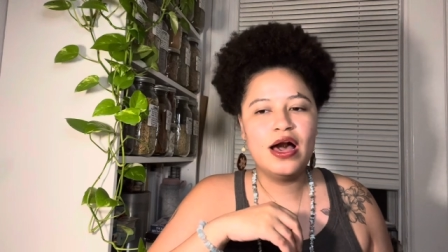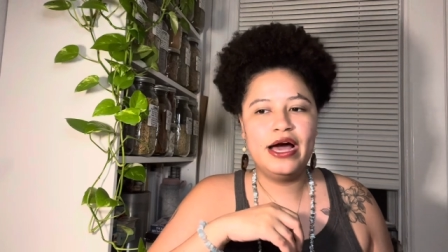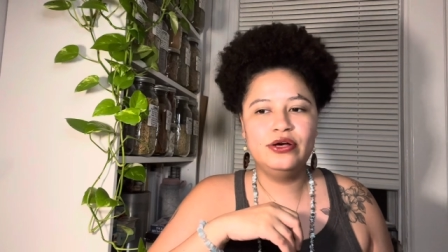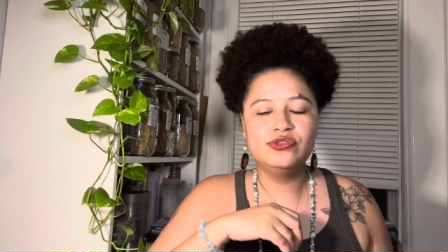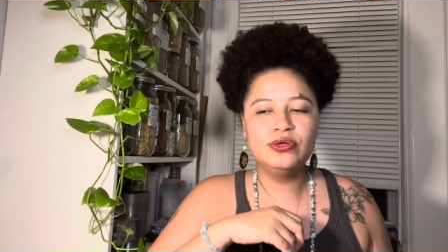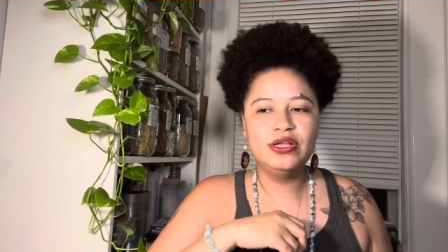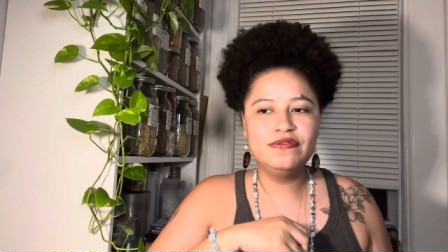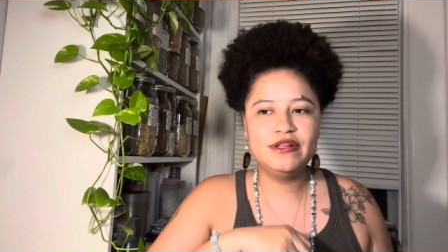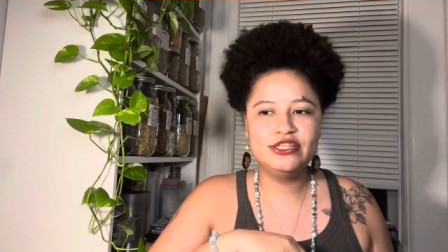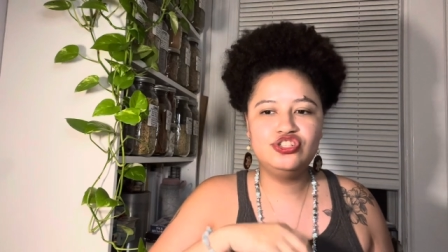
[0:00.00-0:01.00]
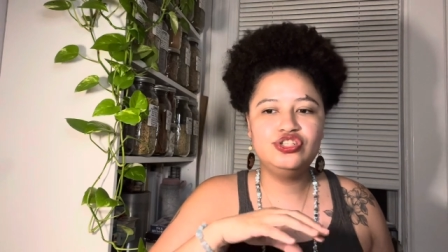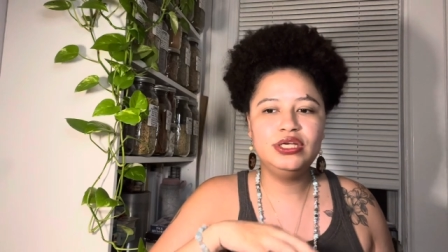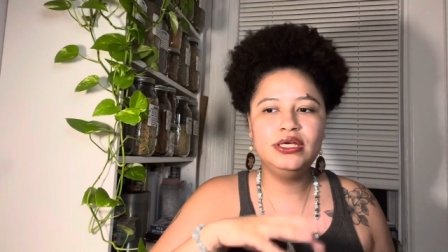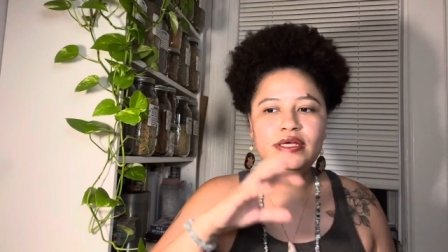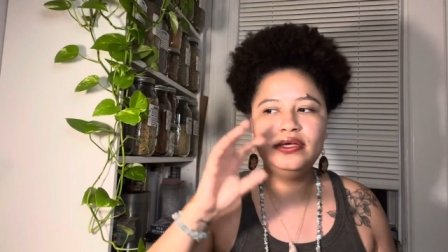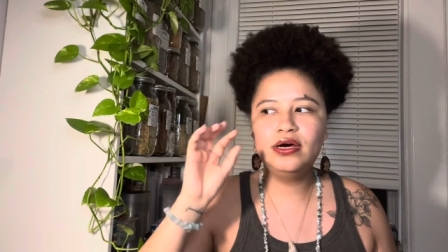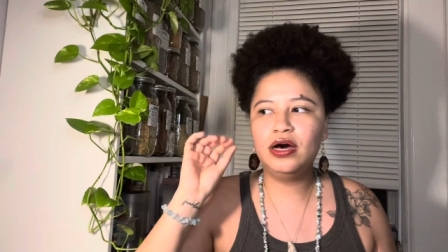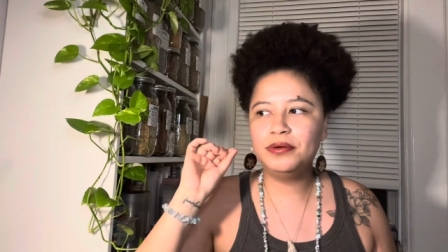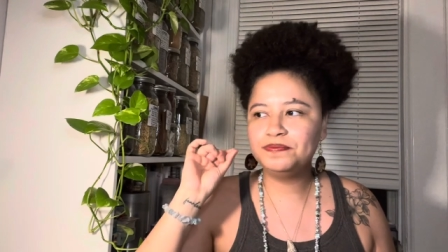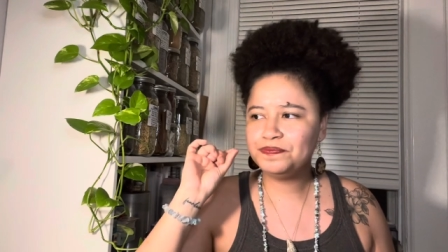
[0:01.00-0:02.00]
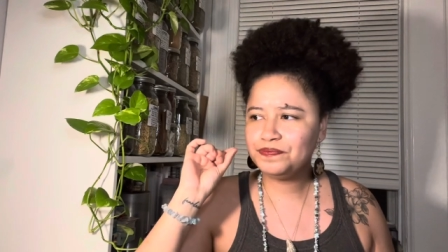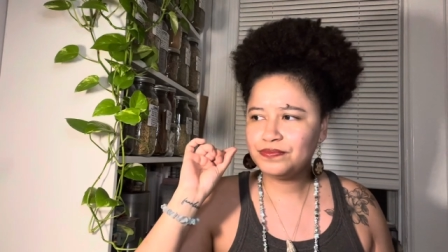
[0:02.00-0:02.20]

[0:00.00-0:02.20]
I also love that she um,